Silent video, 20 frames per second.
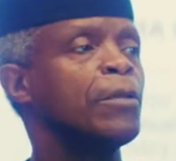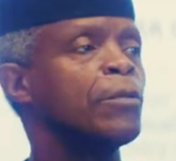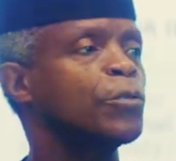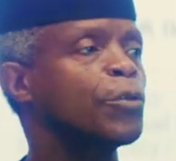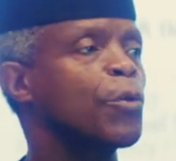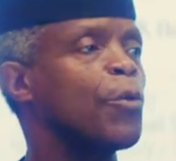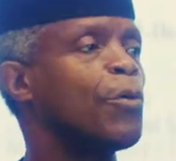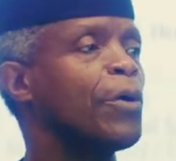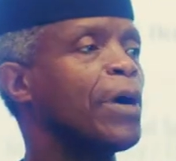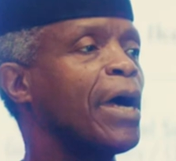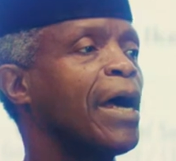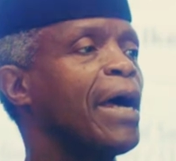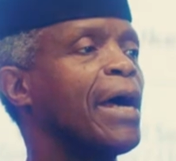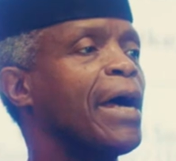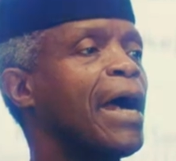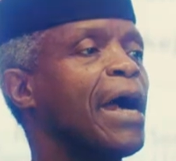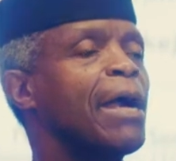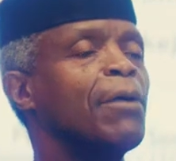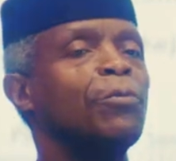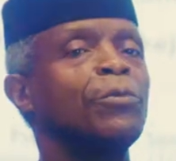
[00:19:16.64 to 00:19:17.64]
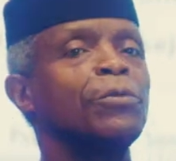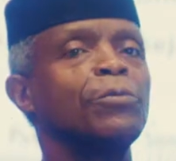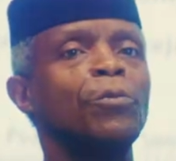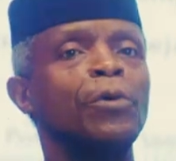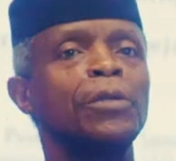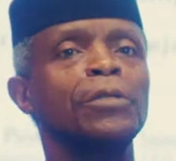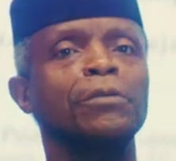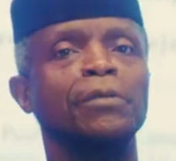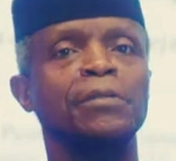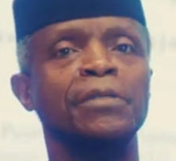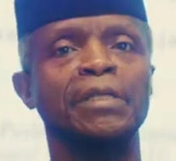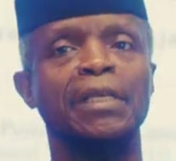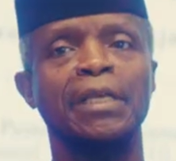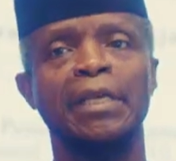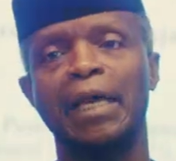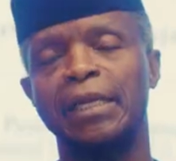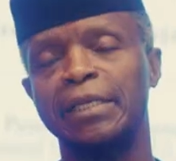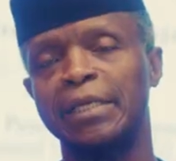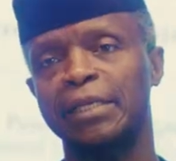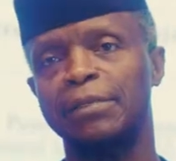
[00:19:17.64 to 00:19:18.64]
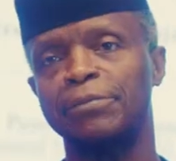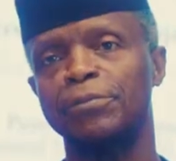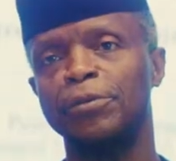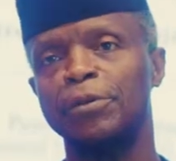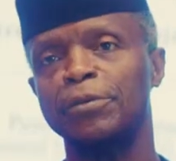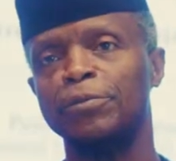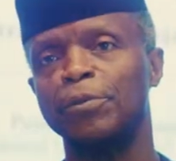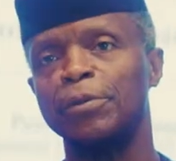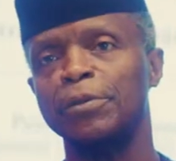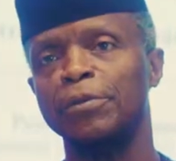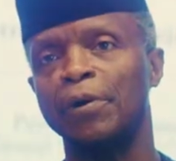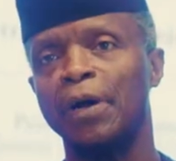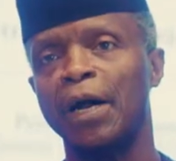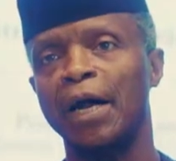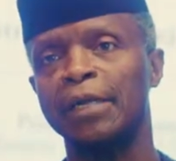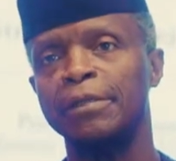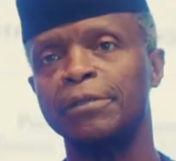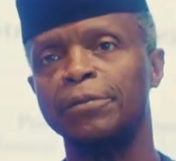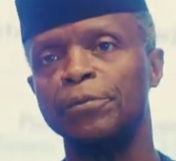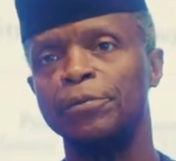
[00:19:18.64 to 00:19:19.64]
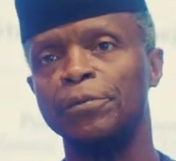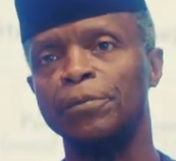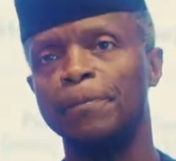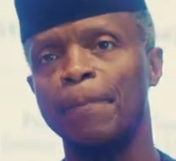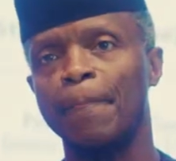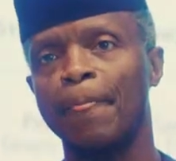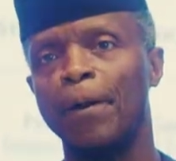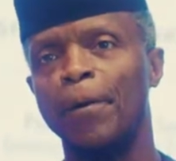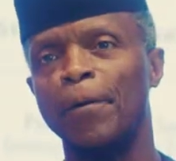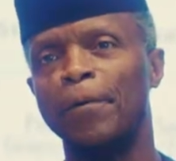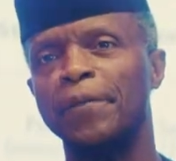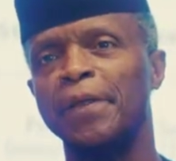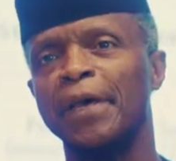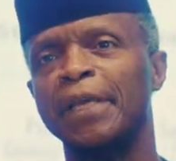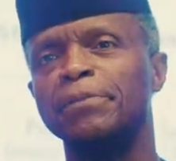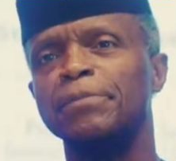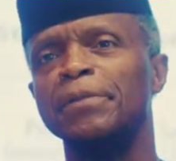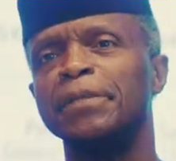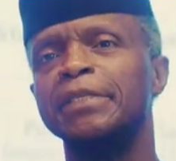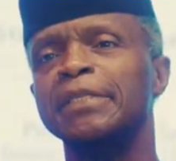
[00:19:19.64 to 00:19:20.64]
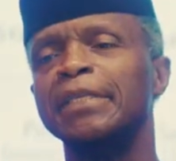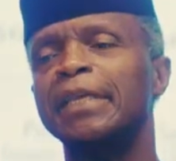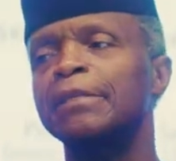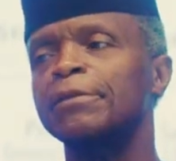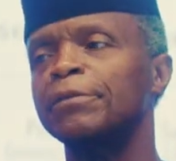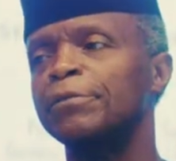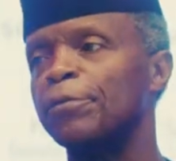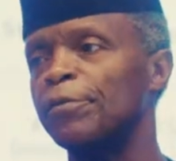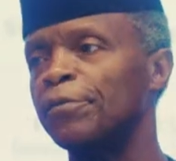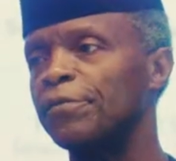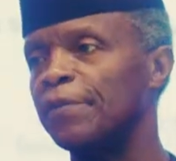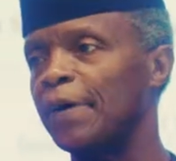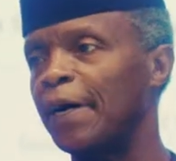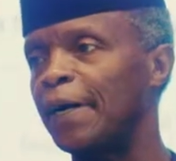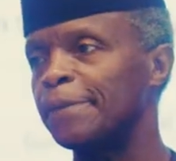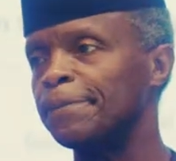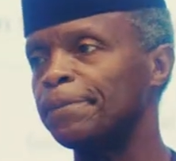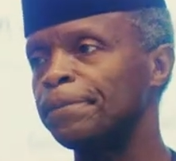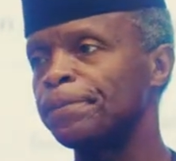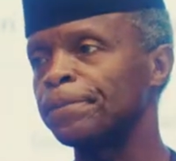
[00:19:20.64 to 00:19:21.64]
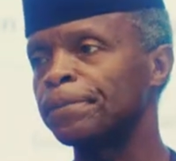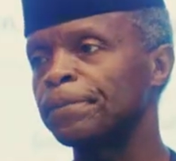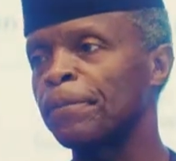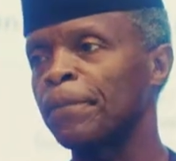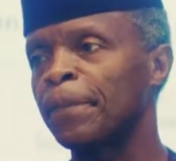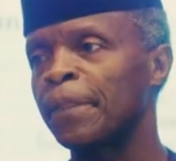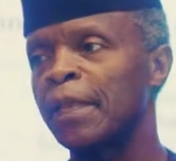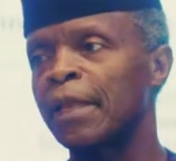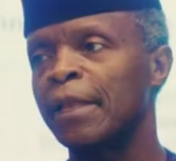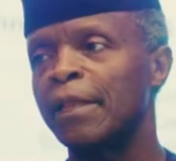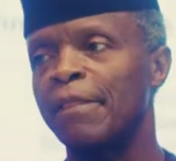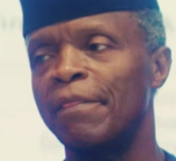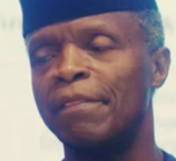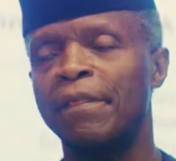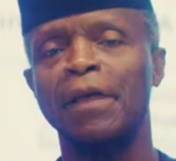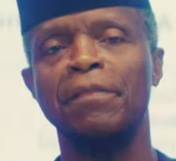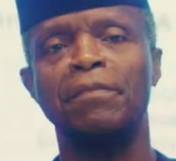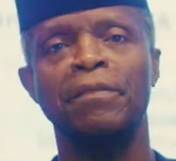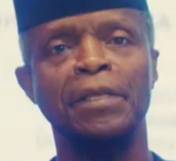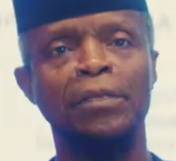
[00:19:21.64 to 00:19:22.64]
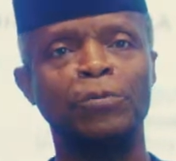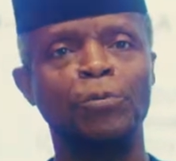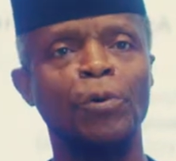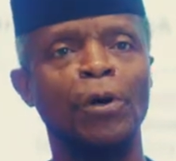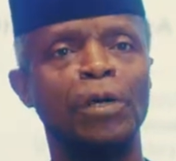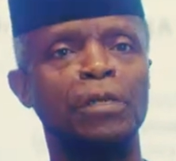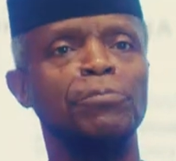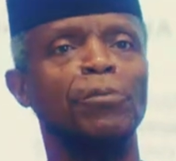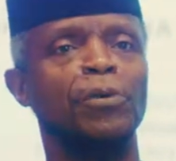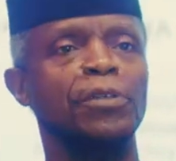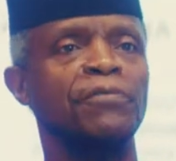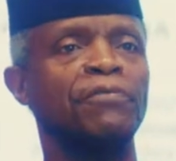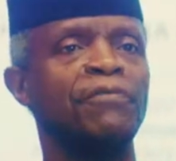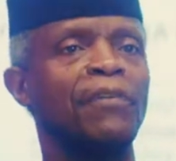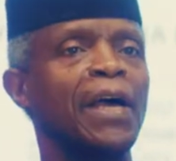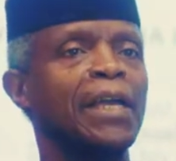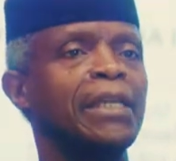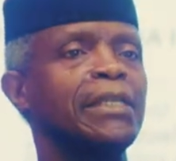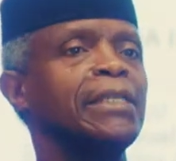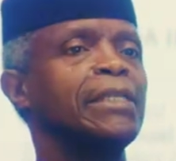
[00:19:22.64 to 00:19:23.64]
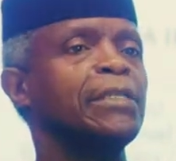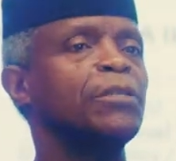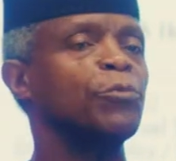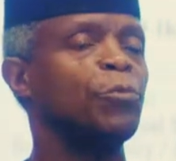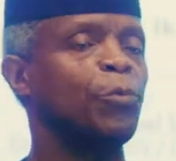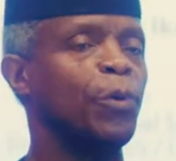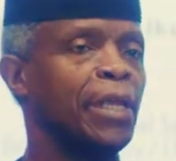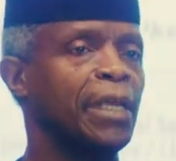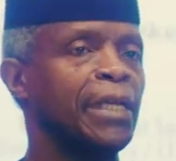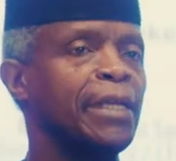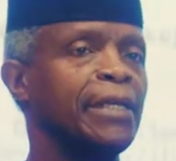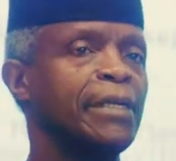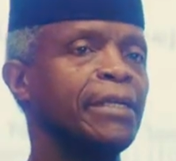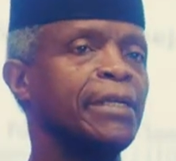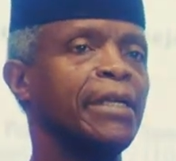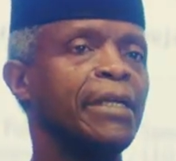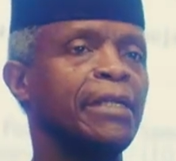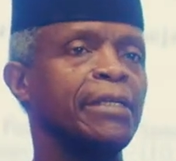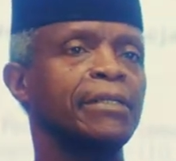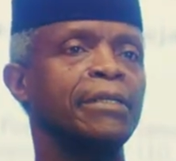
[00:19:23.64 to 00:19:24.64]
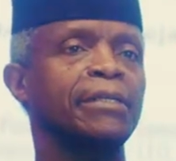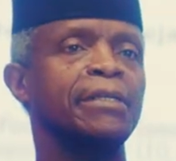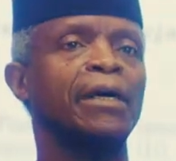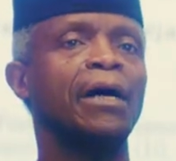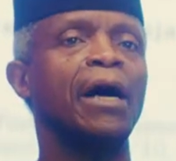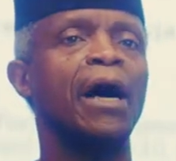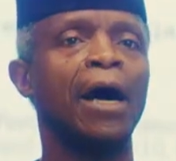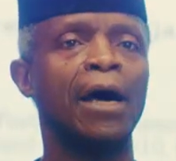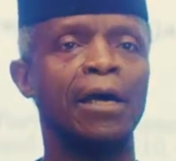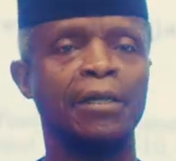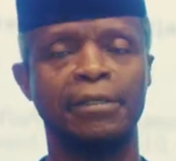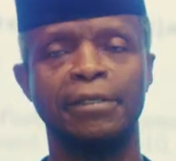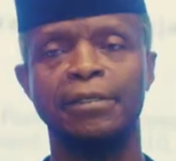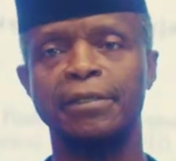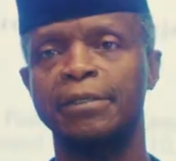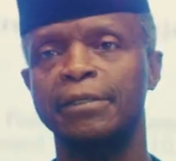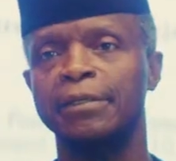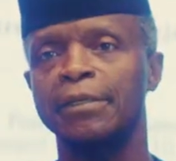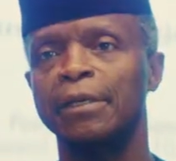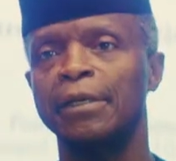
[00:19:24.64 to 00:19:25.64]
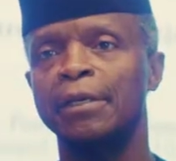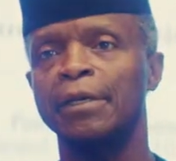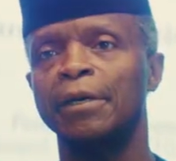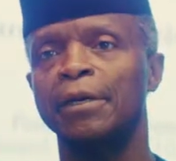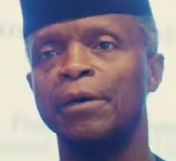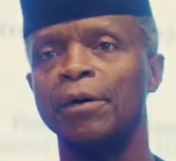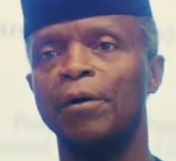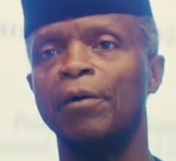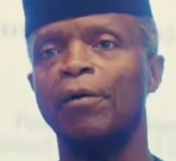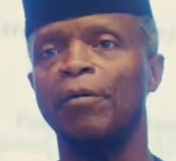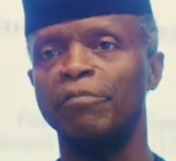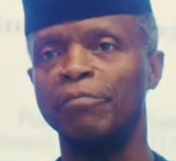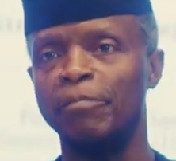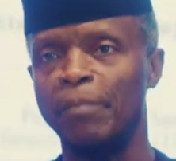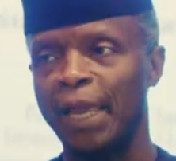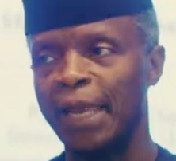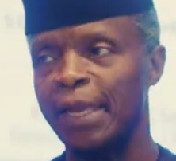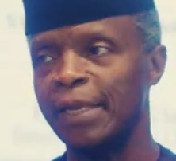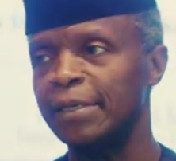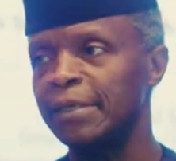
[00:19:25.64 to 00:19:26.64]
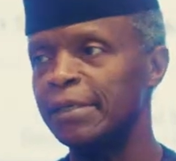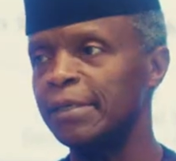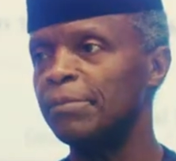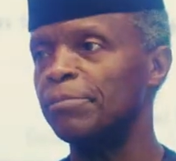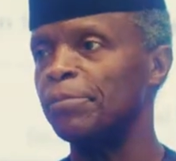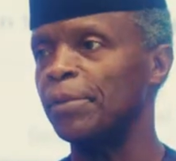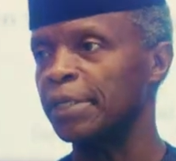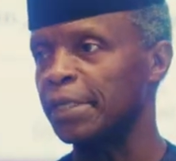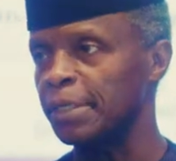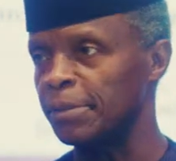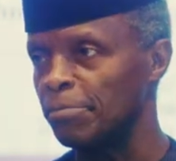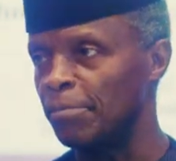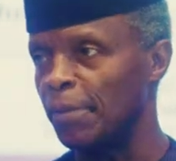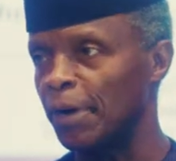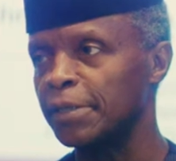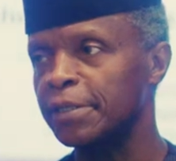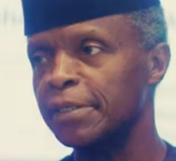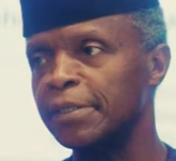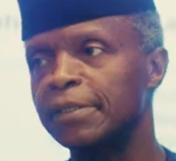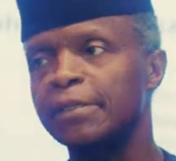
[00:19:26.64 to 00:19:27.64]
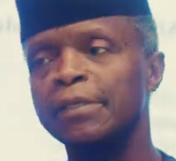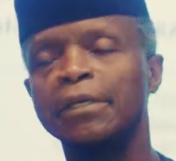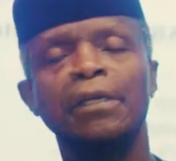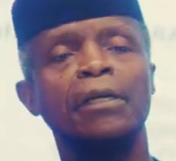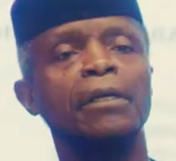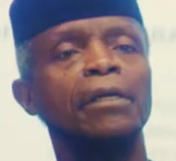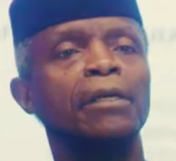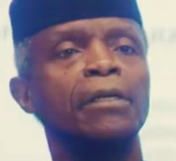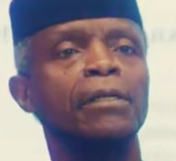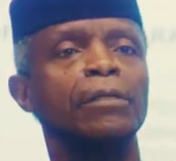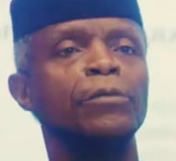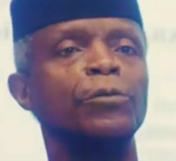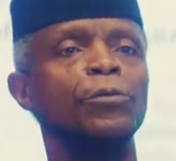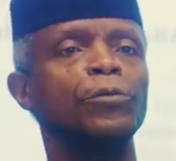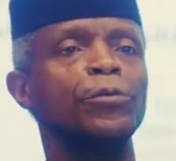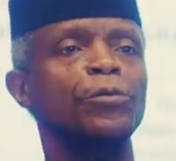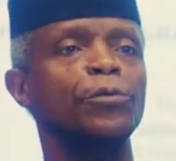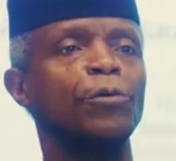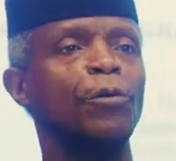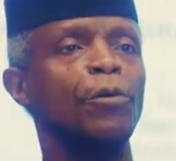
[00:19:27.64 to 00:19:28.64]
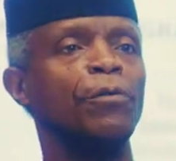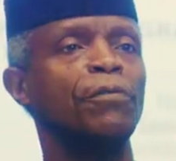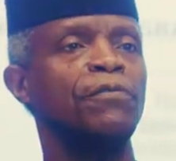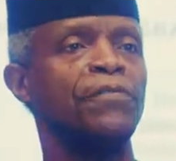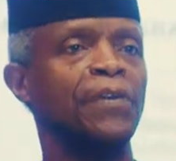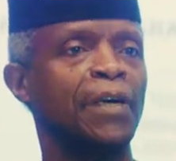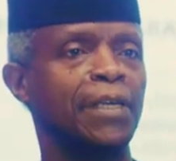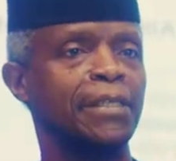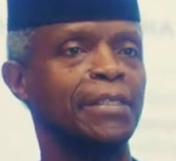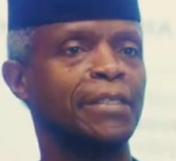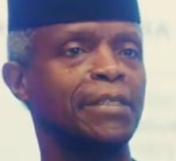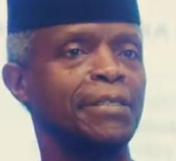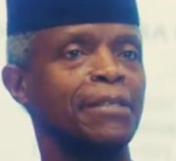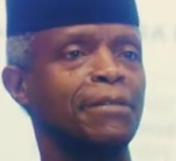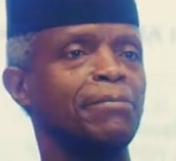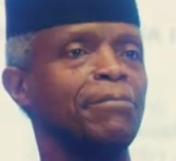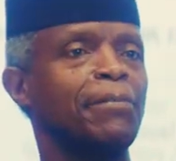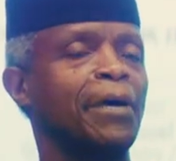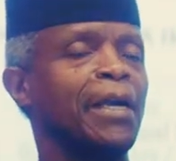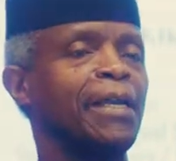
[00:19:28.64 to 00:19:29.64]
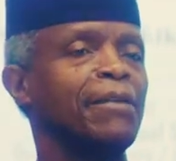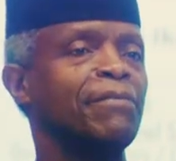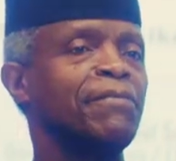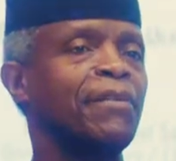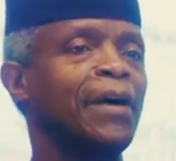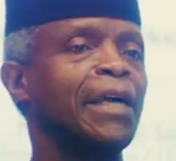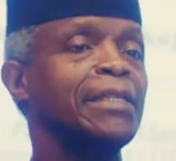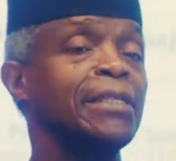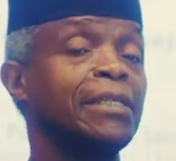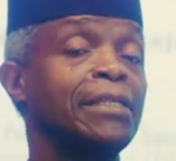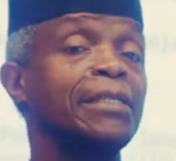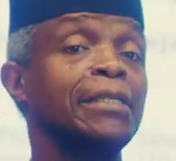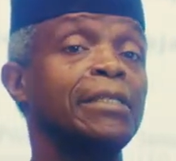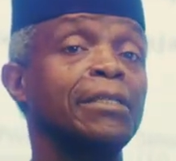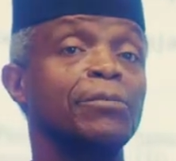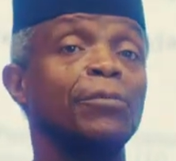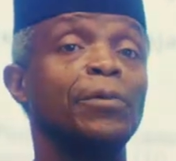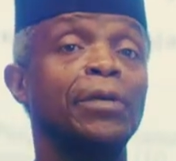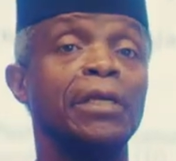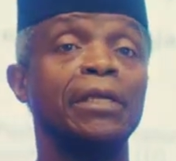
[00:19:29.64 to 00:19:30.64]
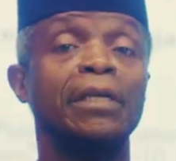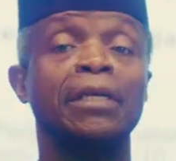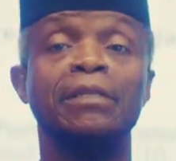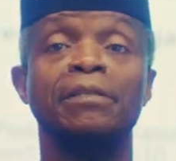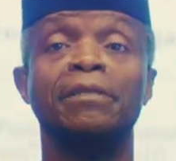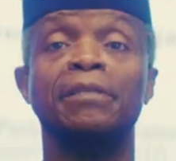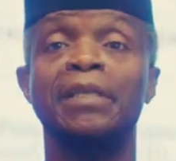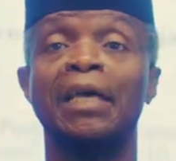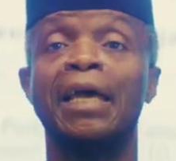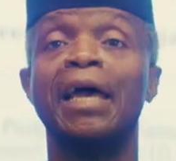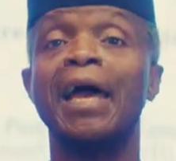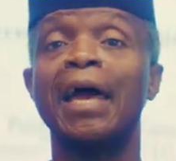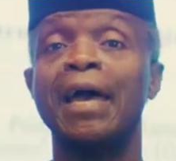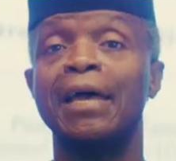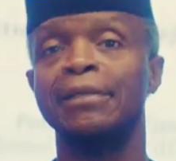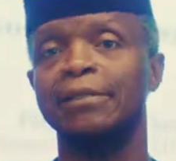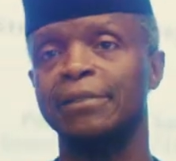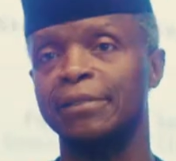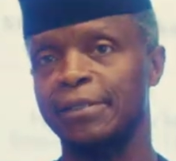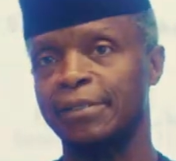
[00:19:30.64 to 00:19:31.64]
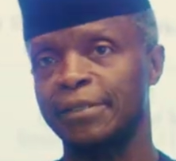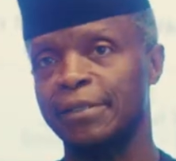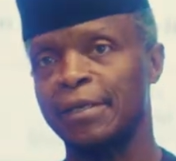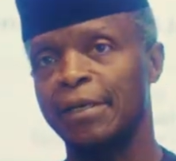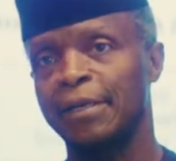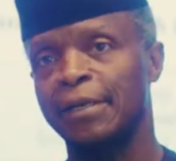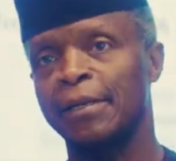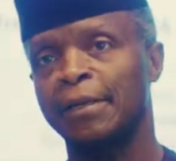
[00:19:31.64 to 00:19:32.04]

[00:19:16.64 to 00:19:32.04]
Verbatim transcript: So I would want to say, and I just want to add to all that has been said so far, that this word must find its way into the hearts of men, but it must do so first by finding its way into their hands.